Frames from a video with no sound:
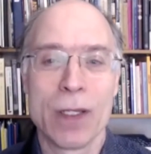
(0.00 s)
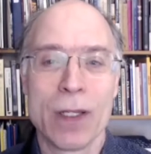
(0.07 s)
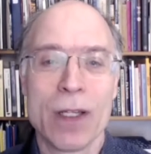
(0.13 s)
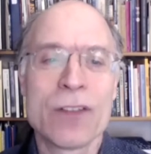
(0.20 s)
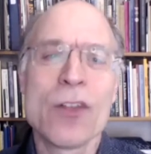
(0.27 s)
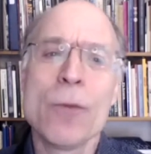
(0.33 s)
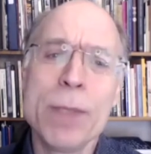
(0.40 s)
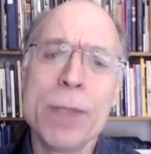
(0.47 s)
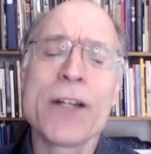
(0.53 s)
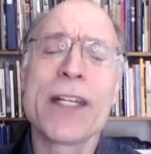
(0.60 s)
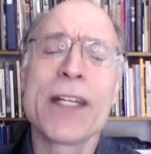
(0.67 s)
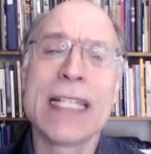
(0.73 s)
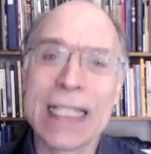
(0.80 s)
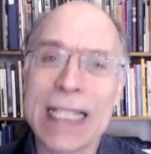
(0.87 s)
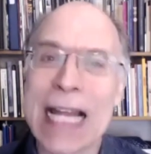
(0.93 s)
So
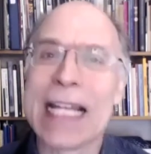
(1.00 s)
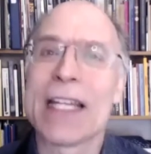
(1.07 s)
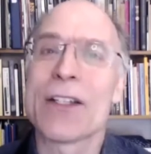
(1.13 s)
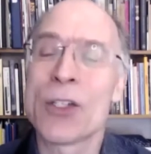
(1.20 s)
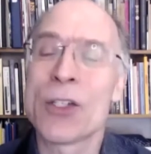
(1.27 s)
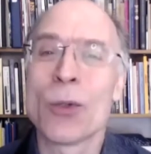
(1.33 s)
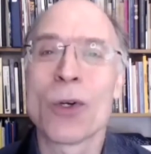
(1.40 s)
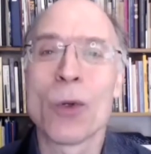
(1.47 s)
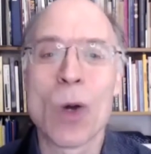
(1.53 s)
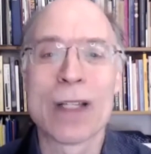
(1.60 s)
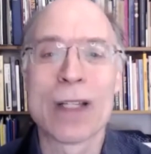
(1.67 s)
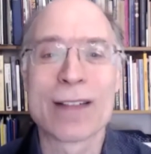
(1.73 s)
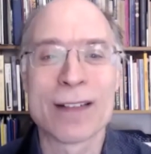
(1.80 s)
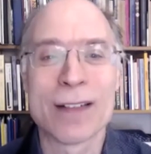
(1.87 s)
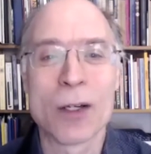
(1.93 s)
Birgit lent it to her
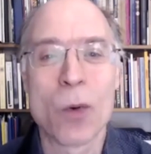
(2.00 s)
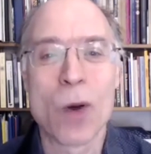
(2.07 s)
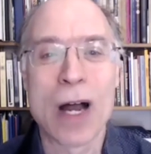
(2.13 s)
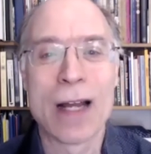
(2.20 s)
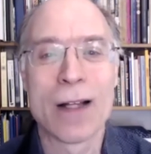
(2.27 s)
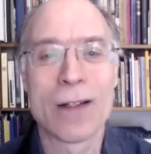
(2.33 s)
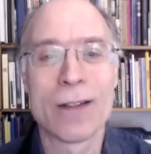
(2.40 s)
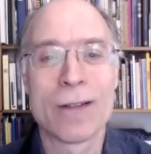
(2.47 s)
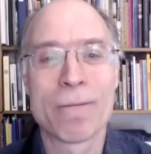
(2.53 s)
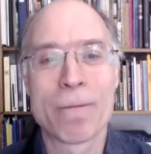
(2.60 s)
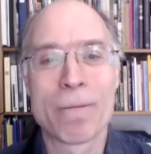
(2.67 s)
once in a while.